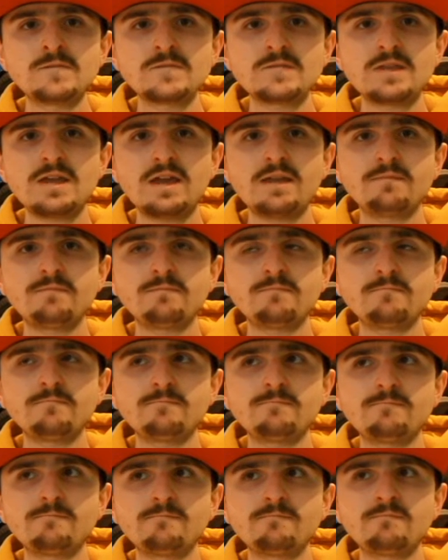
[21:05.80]
And
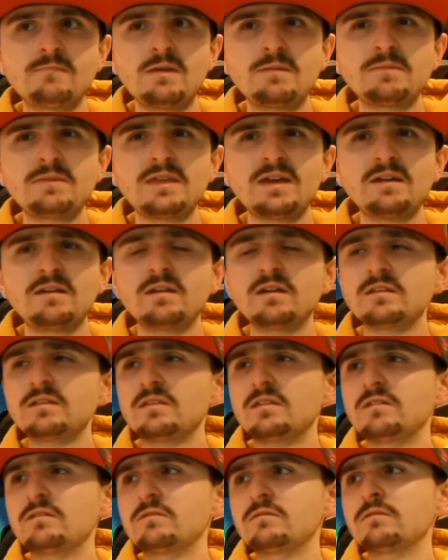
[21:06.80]
maybe that I don't
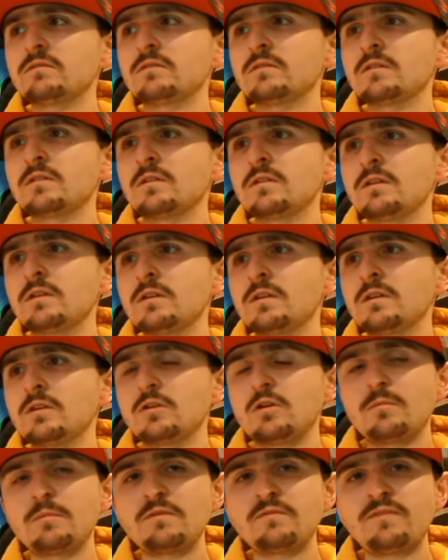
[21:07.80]
know,
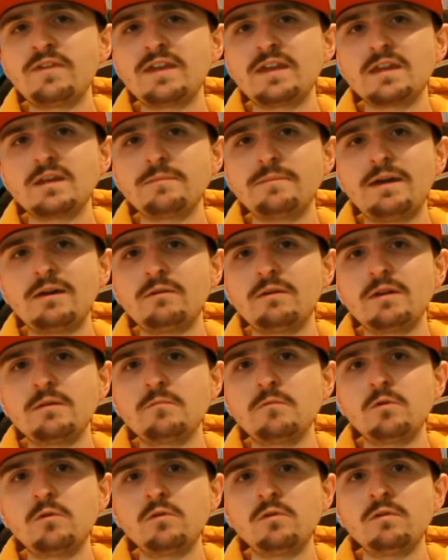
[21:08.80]
got me thinking about it
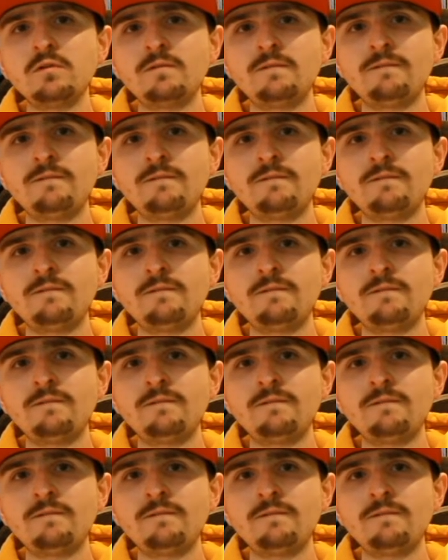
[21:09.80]
more.